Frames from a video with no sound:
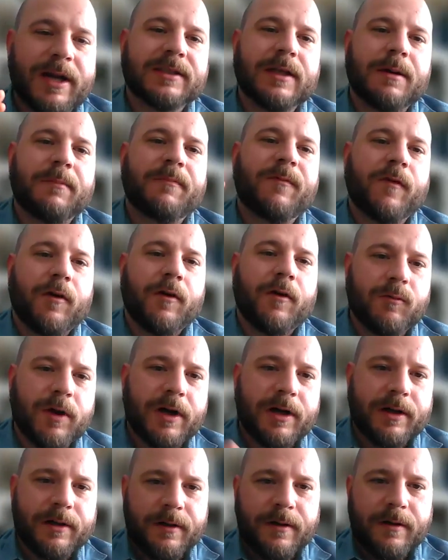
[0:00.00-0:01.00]
step
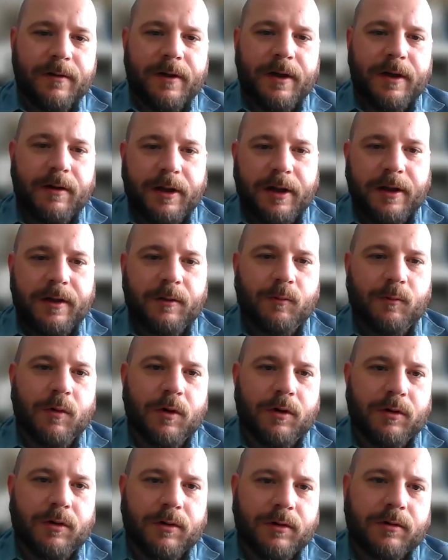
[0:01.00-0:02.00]
forward in the
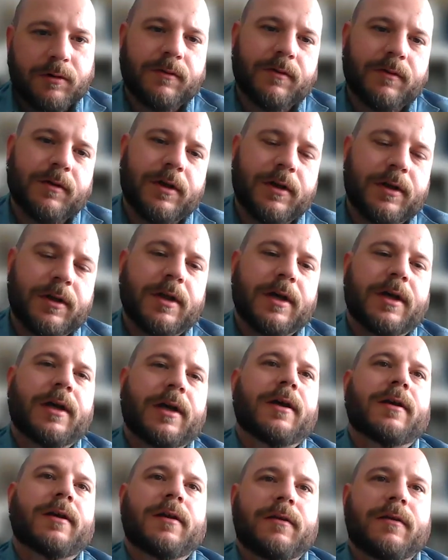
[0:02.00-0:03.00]
world in
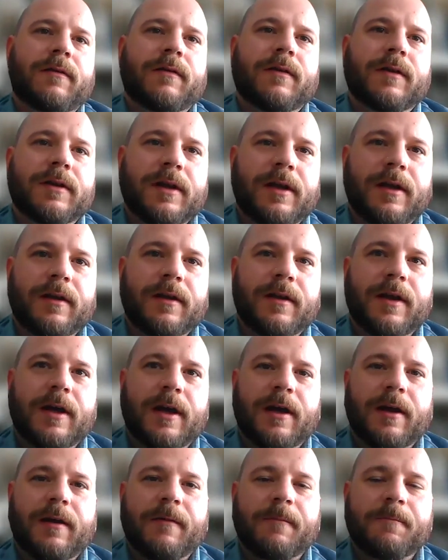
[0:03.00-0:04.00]

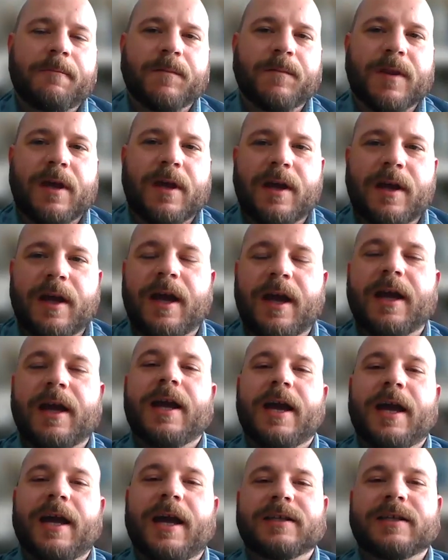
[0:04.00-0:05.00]
the
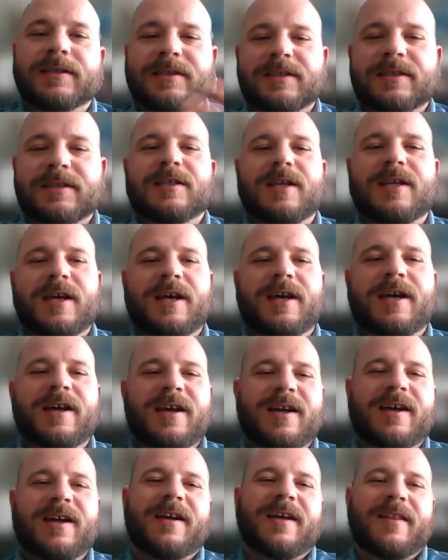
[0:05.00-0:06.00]
against the
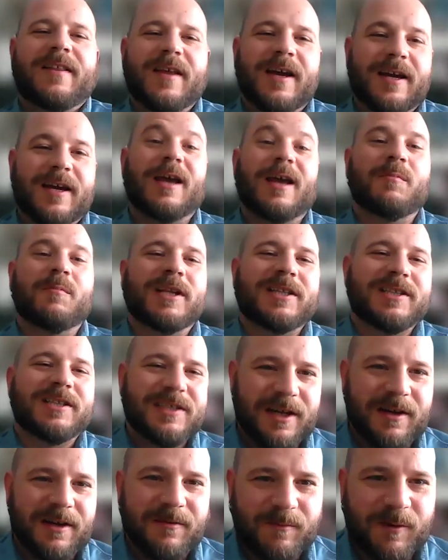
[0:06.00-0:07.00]
the climate
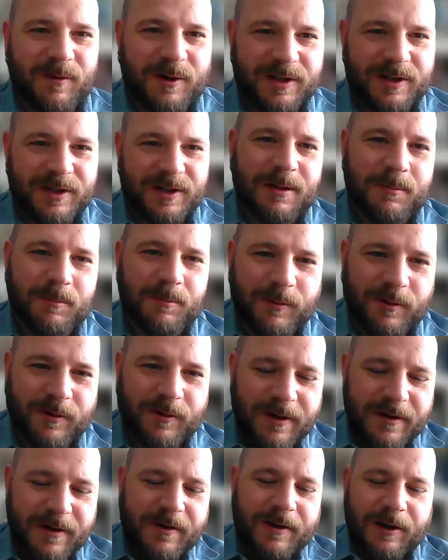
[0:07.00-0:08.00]
change. For example,
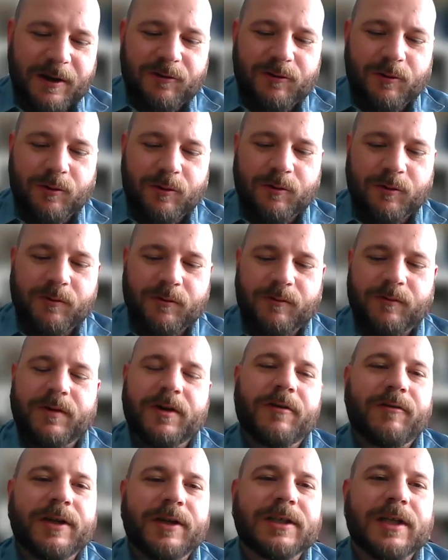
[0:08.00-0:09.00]
you
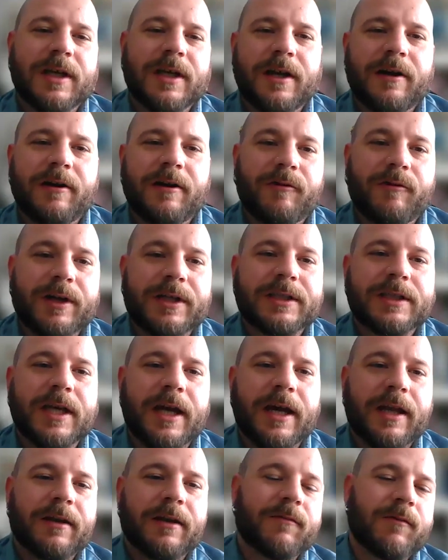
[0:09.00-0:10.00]

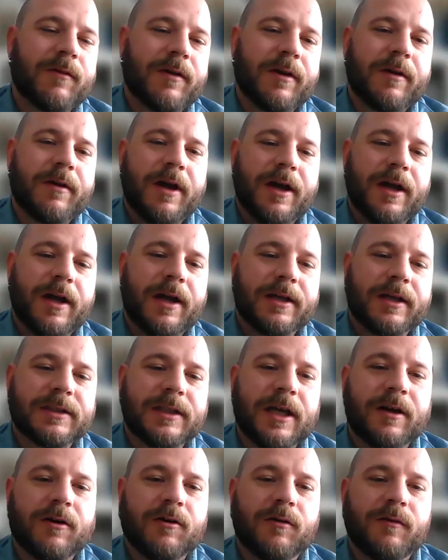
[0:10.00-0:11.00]
resale
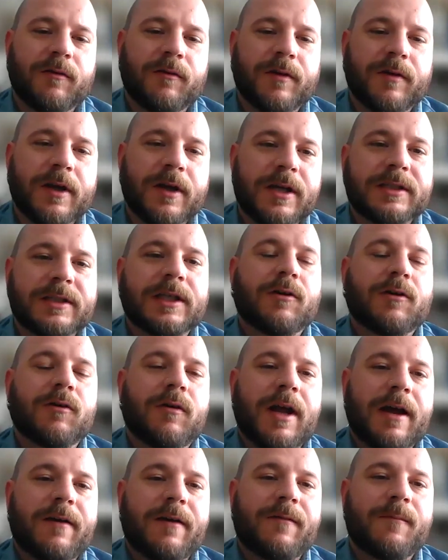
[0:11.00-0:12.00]
second
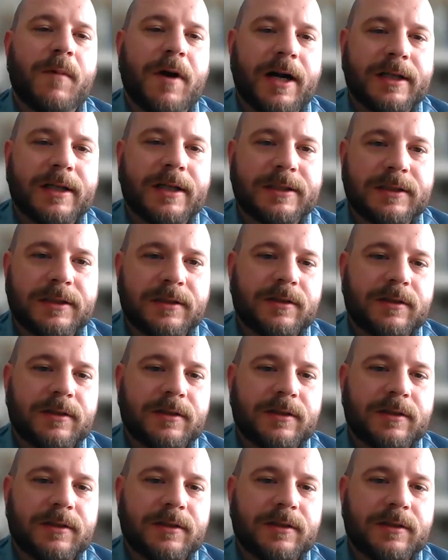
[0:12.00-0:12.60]
life parts,